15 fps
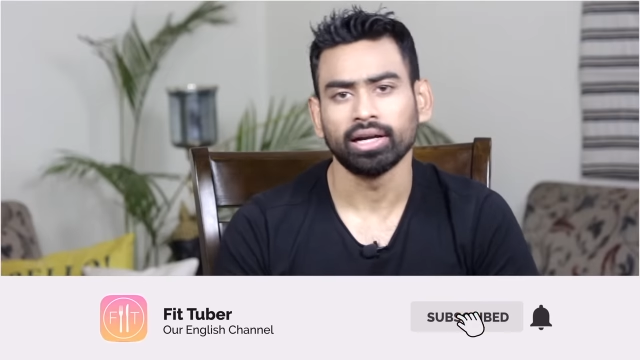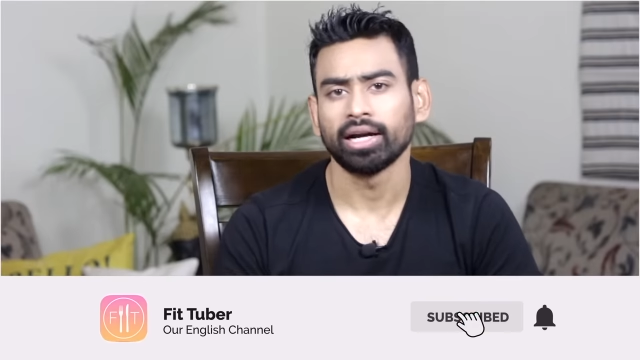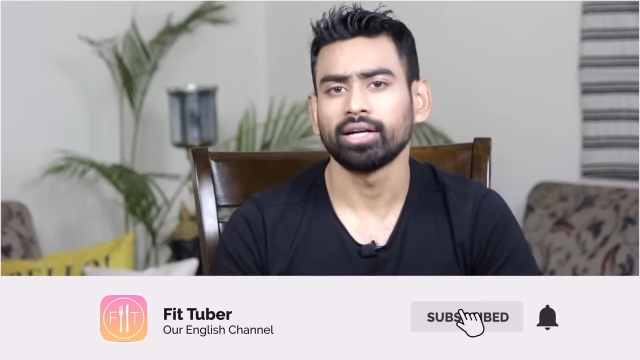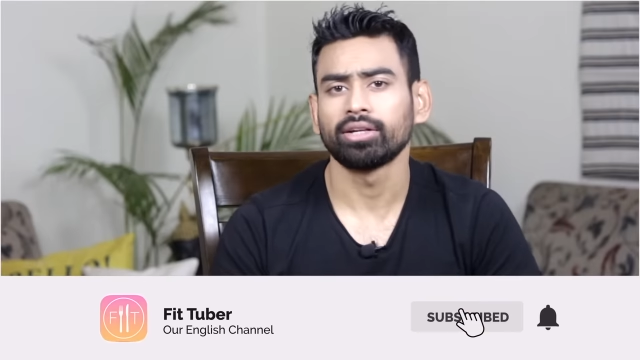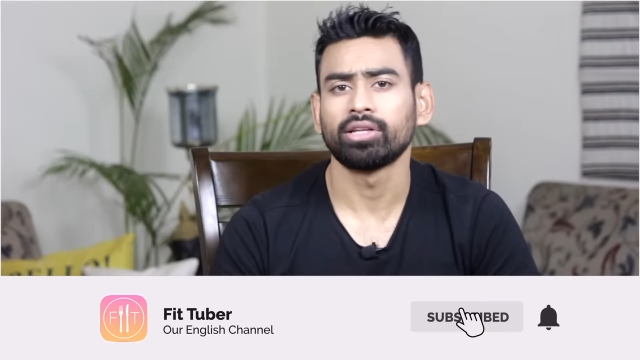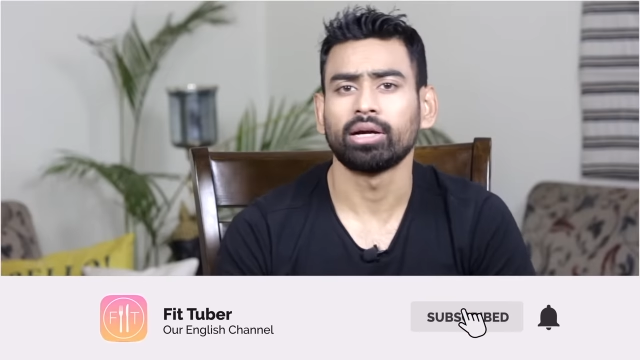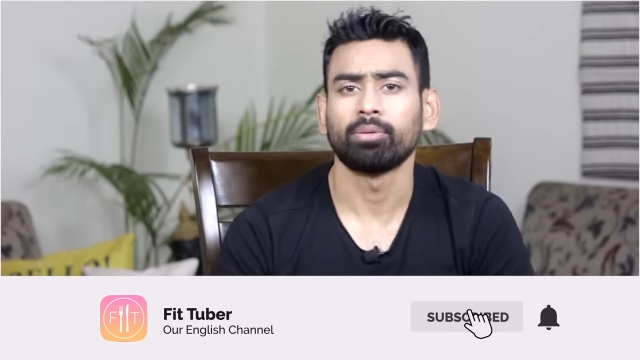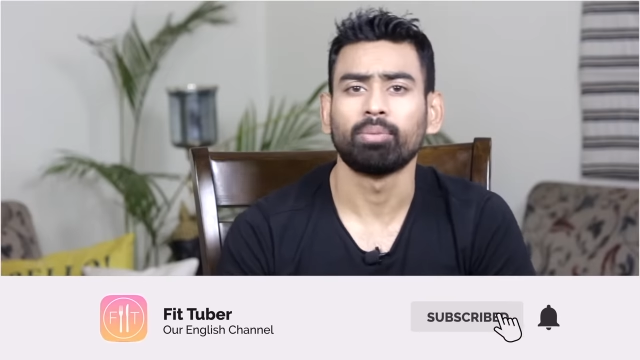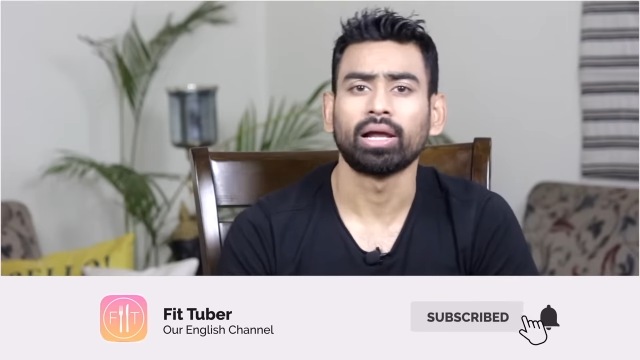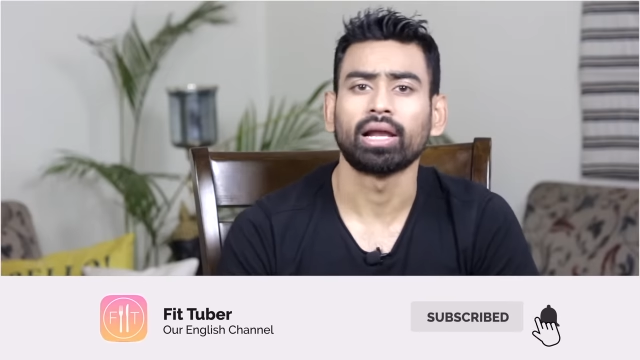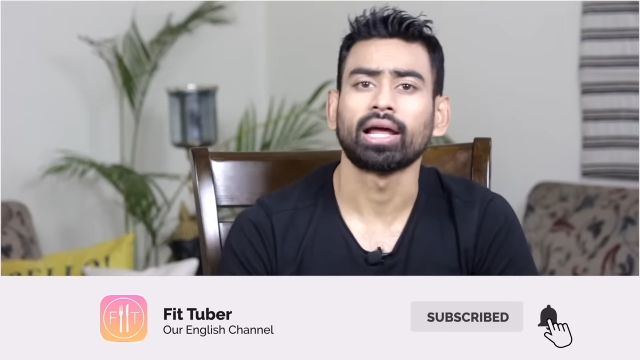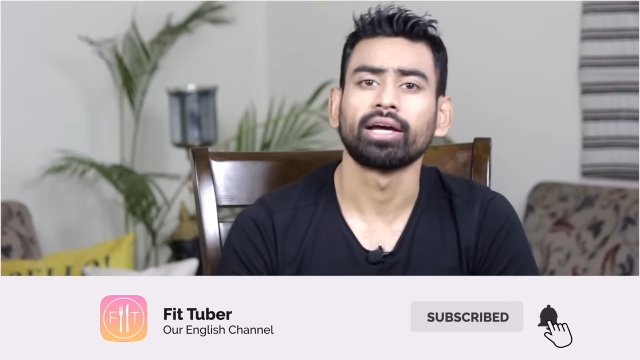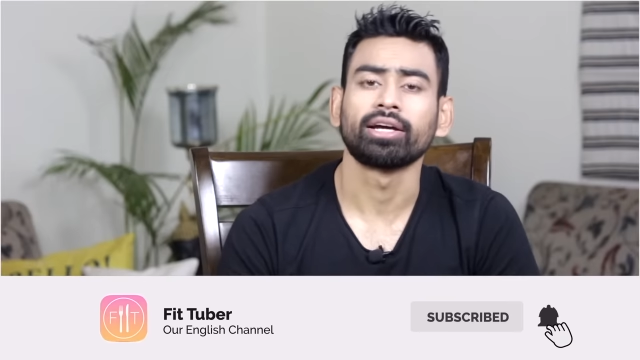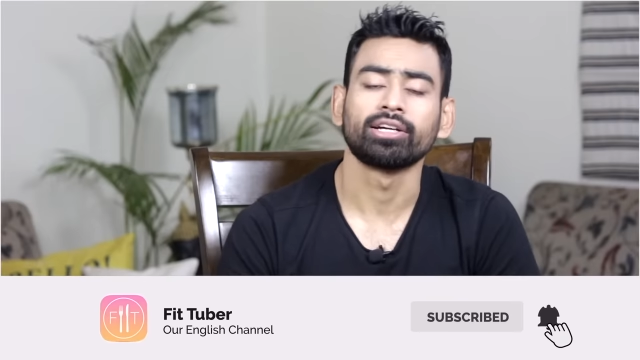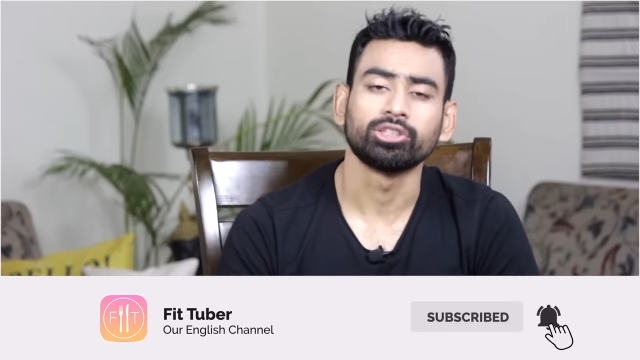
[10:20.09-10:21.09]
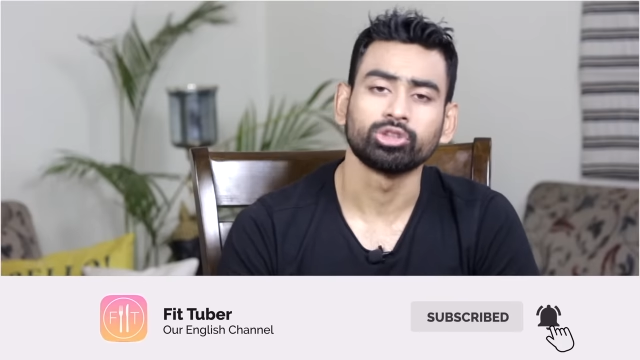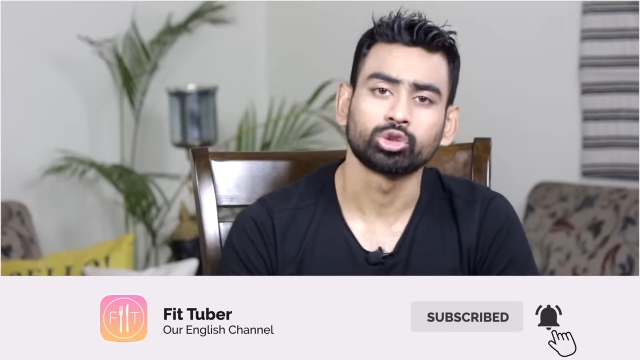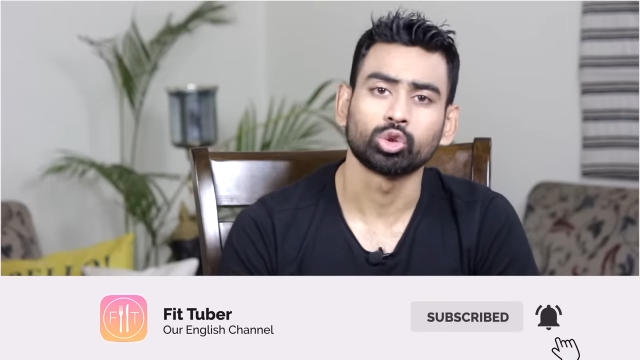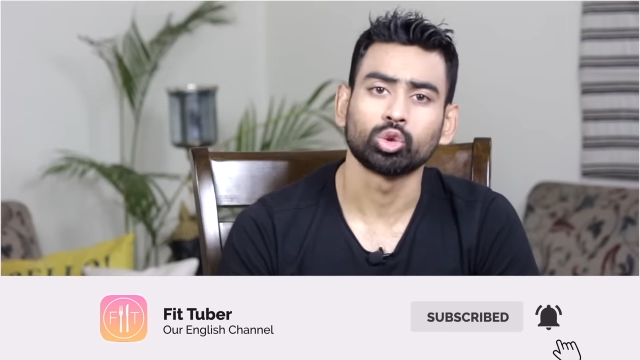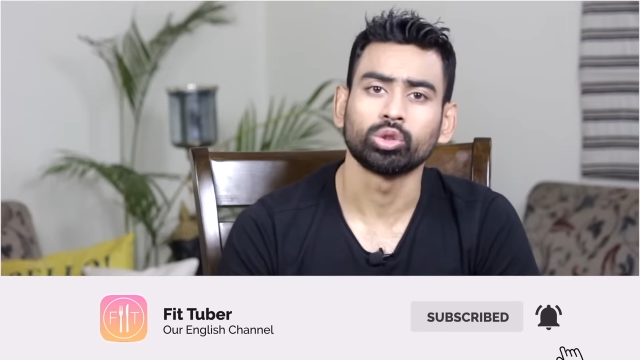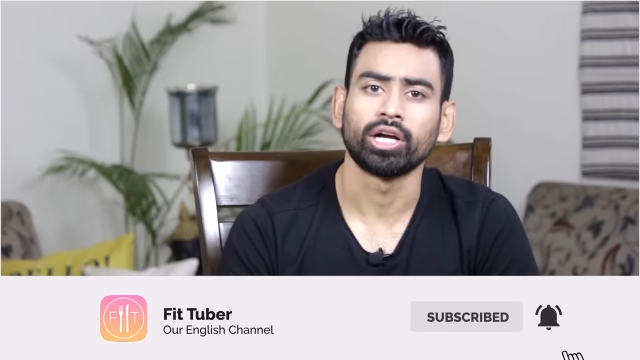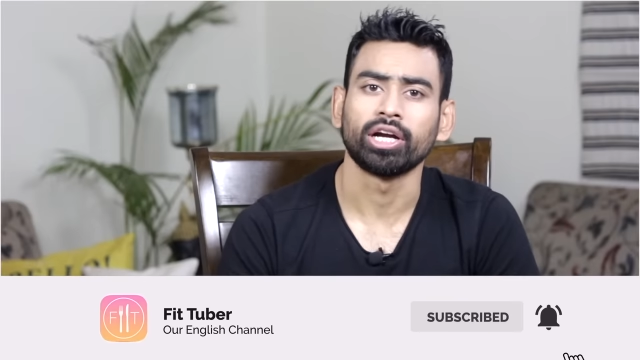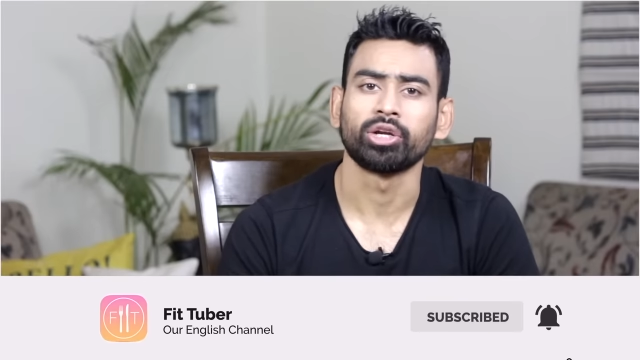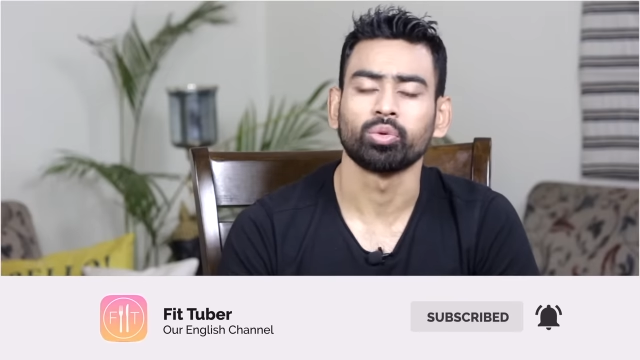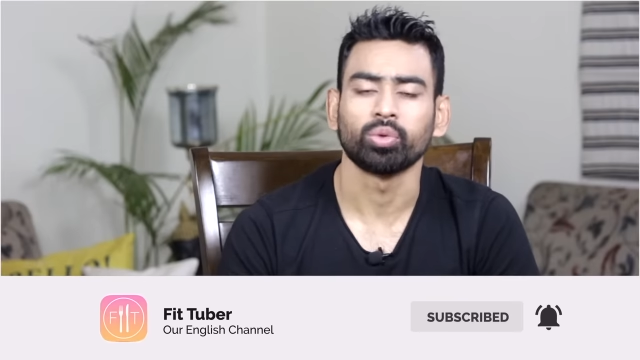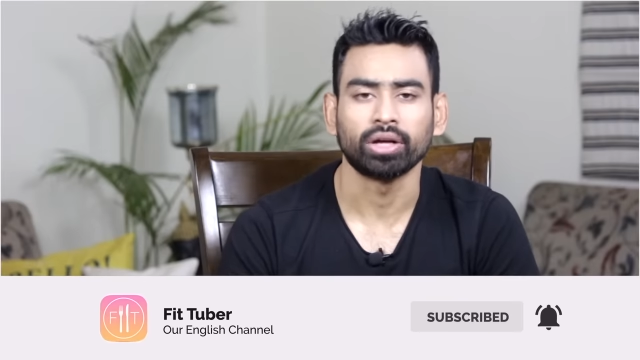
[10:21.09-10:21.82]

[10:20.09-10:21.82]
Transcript: hit that bell icon so that you